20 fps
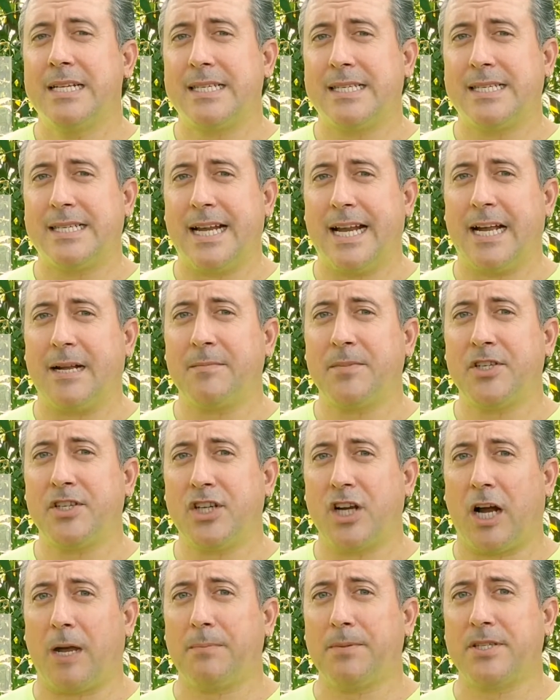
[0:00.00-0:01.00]

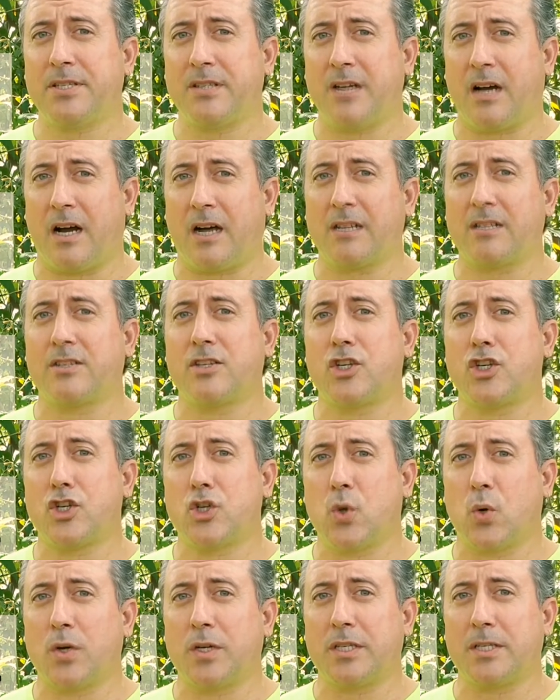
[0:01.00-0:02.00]
Sam's shop stocks
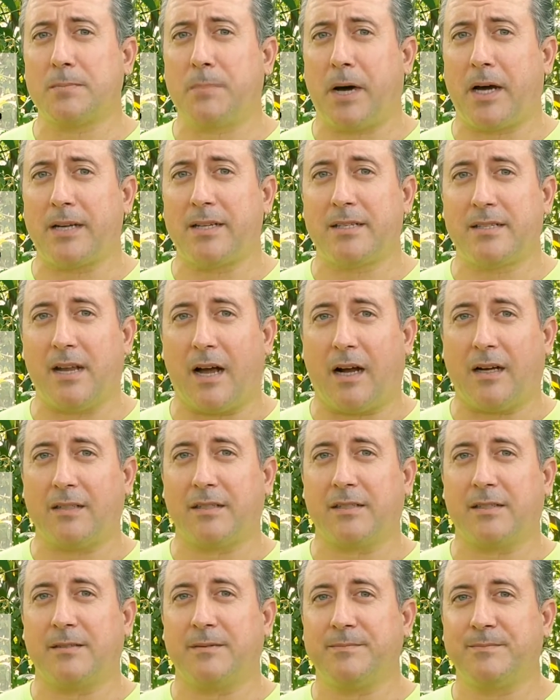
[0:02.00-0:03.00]
short spotted
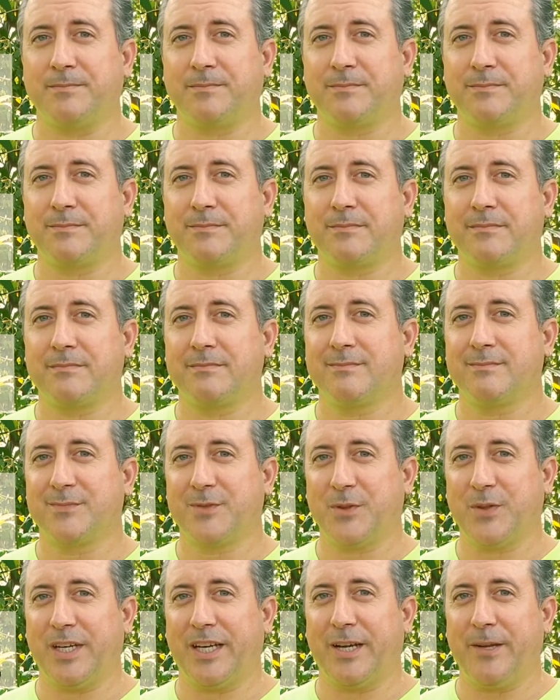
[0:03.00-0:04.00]
socks.
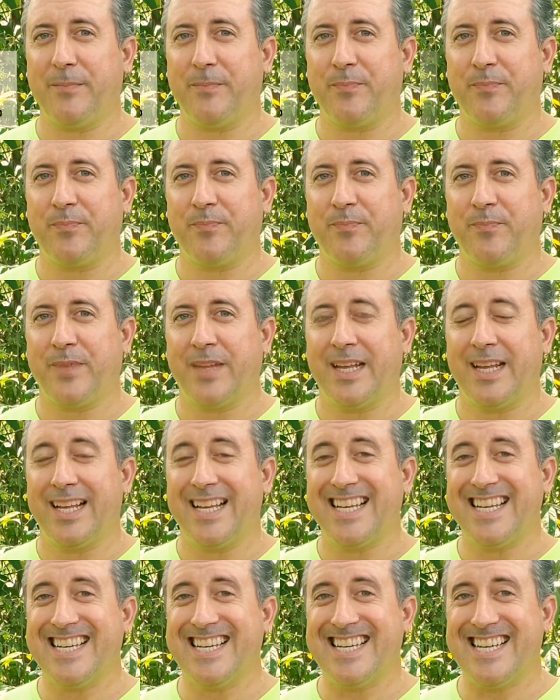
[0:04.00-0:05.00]
Okay.
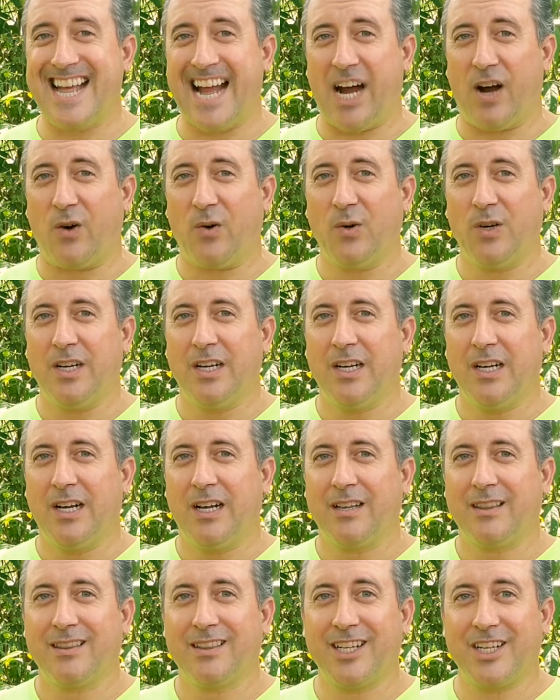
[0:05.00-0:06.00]
Now
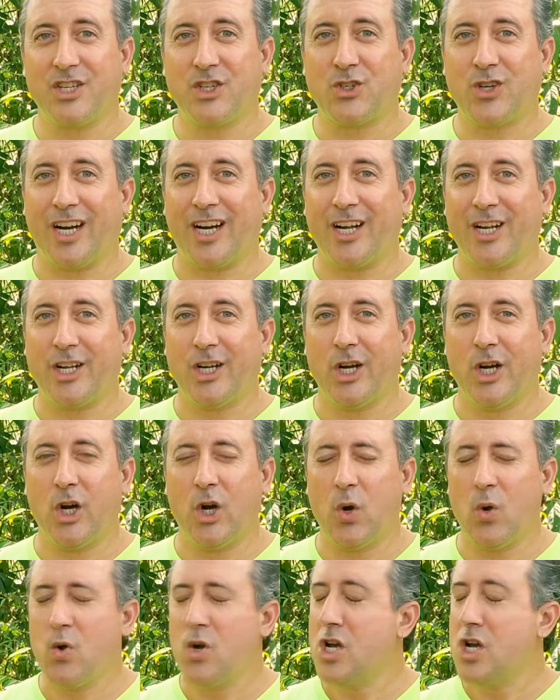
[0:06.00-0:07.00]
let's try to
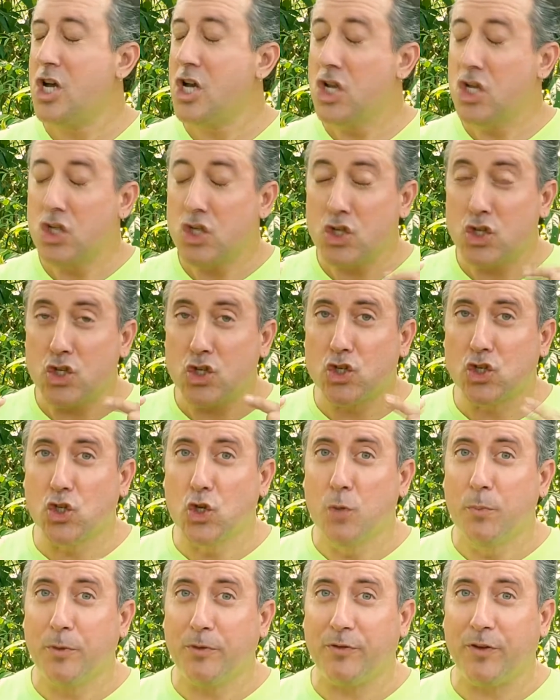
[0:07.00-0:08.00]
go
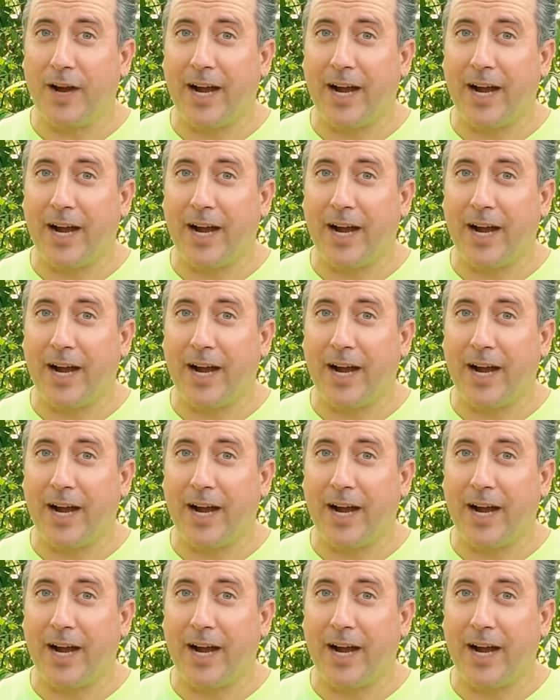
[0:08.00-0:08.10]
super